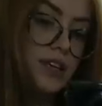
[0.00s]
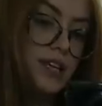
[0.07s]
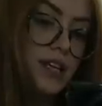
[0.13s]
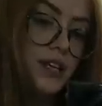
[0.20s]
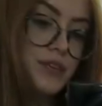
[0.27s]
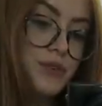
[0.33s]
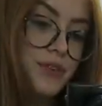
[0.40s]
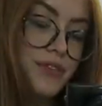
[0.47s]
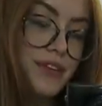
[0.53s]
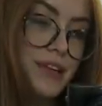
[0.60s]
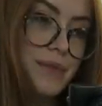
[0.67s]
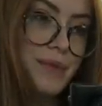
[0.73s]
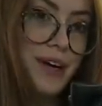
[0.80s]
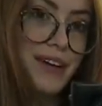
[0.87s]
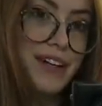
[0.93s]
I'm going to go to a
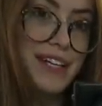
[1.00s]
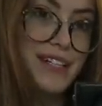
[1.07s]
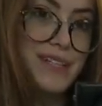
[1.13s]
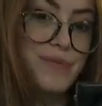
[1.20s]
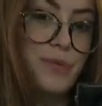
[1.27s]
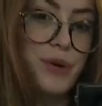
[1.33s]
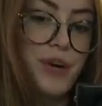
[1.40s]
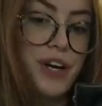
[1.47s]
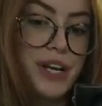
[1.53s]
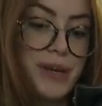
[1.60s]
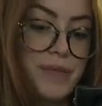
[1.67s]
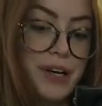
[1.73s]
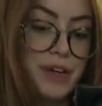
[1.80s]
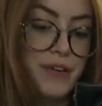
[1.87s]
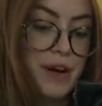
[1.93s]
flea market tomorrow near
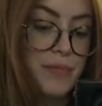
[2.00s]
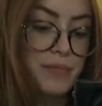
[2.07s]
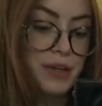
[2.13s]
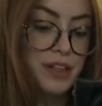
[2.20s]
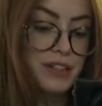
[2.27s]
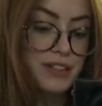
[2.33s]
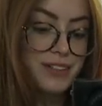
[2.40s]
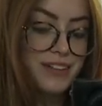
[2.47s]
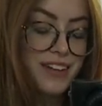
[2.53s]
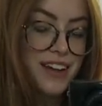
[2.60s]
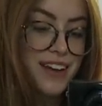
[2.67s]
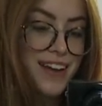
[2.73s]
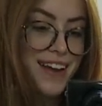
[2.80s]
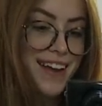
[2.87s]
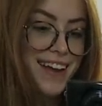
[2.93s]
my grandma's
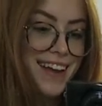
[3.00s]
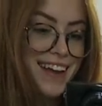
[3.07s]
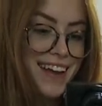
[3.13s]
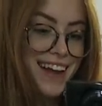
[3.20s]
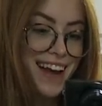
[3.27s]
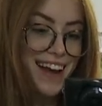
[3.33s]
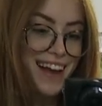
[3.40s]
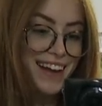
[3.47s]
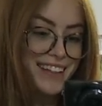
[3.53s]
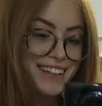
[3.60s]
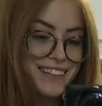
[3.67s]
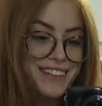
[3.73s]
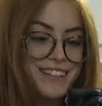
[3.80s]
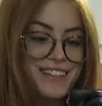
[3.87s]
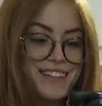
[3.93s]

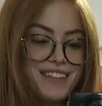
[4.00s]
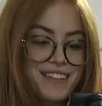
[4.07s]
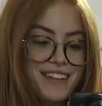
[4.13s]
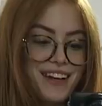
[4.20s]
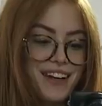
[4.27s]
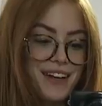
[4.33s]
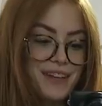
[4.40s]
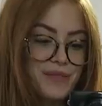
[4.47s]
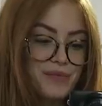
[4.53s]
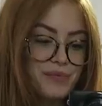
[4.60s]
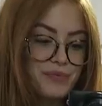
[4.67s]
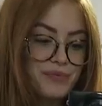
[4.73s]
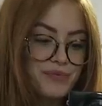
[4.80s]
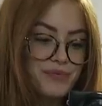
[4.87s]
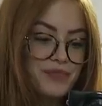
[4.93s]
and
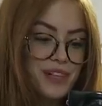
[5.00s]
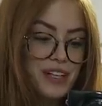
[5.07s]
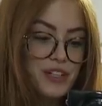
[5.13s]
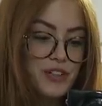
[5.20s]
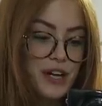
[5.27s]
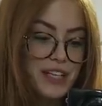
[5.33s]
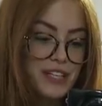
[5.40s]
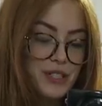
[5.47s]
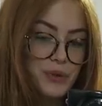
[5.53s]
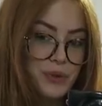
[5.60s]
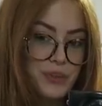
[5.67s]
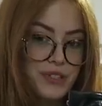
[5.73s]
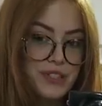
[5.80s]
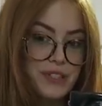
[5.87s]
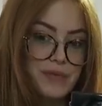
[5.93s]
um, try and
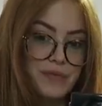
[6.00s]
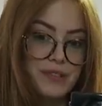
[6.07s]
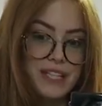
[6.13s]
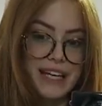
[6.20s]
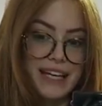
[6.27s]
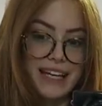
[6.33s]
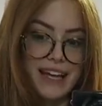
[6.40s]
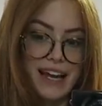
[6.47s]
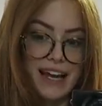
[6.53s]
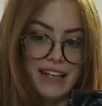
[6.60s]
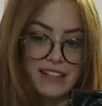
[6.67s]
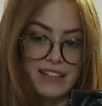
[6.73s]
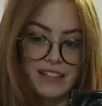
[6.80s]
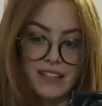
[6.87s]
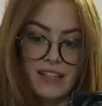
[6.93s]
source some
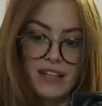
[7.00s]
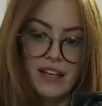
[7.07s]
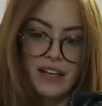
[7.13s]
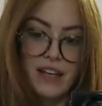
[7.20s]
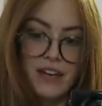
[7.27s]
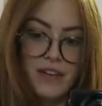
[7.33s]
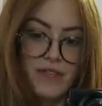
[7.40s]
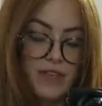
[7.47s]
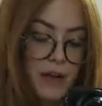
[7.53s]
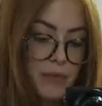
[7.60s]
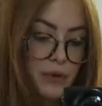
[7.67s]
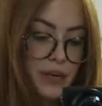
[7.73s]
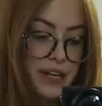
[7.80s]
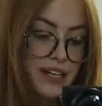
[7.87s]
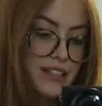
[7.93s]
secondhand
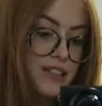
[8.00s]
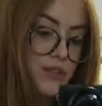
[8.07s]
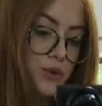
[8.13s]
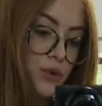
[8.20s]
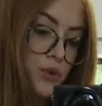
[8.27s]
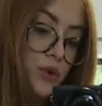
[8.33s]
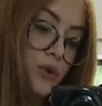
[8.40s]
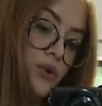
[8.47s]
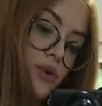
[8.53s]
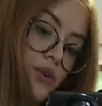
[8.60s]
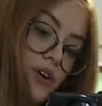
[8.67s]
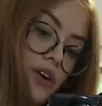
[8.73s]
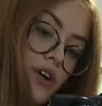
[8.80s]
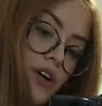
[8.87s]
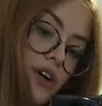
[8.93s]
fabrics or
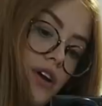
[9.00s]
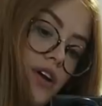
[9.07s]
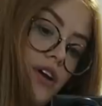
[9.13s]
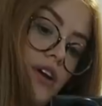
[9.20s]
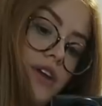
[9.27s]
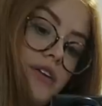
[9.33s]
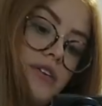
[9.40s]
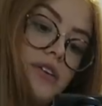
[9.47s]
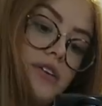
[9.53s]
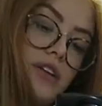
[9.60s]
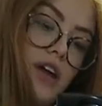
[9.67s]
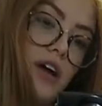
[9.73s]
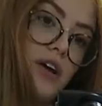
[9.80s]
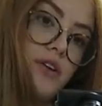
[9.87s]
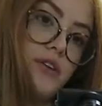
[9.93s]

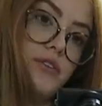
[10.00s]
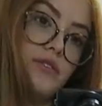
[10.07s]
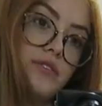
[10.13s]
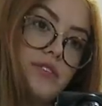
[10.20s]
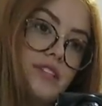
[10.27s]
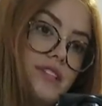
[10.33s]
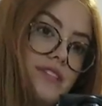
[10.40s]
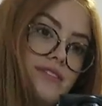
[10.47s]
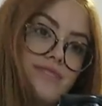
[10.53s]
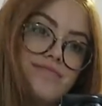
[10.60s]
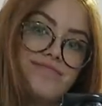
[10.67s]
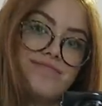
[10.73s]
clothes